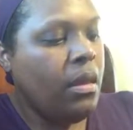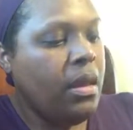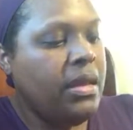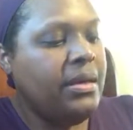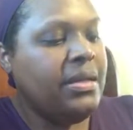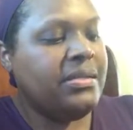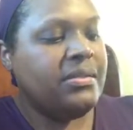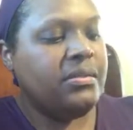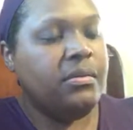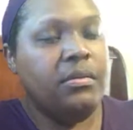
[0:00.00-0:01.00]

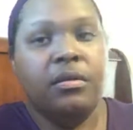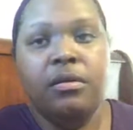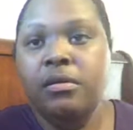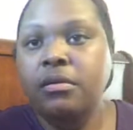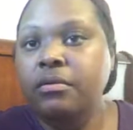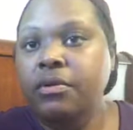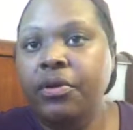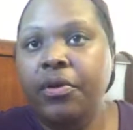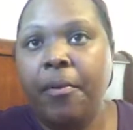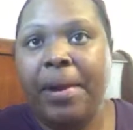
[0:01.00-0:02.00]
unless, you
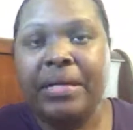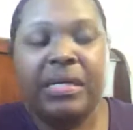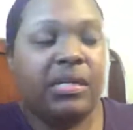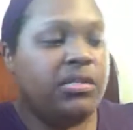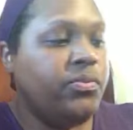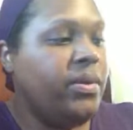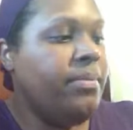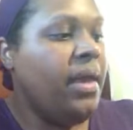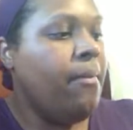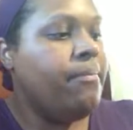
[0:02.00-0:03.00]
know, my kids are with me,